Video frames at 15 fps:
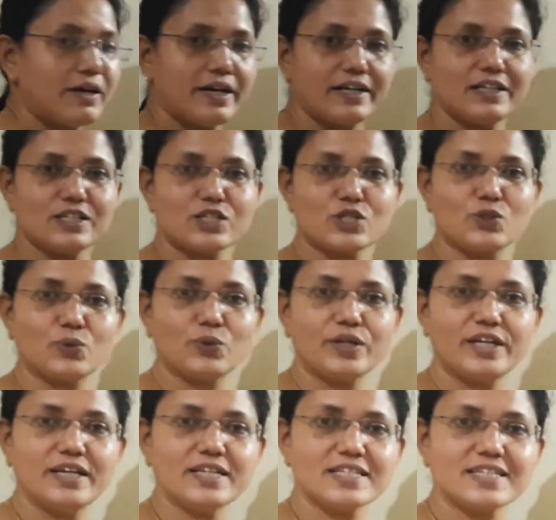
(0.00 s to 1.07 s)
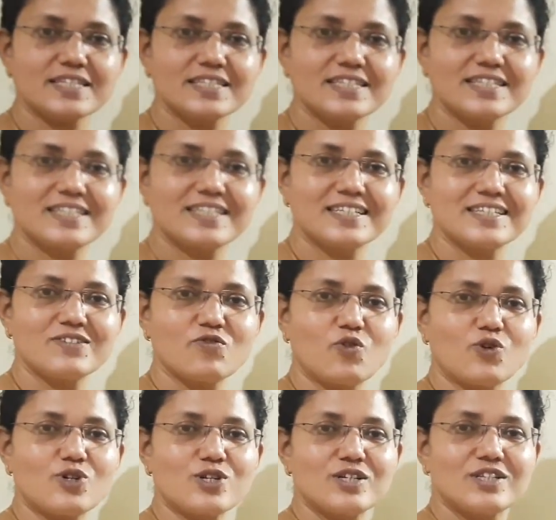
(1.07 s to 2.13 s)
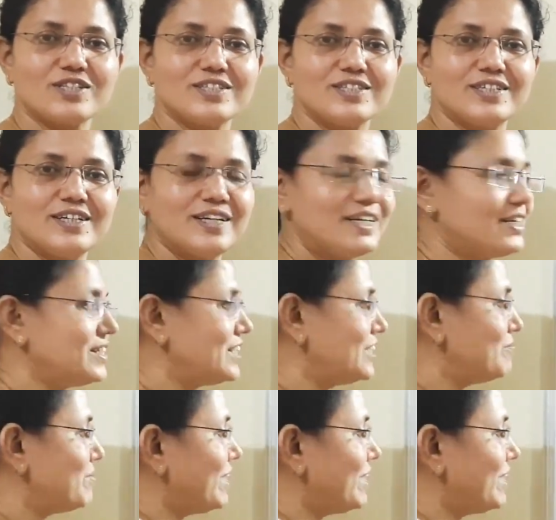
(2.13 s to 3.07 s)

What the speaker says: minus 2 is what? 10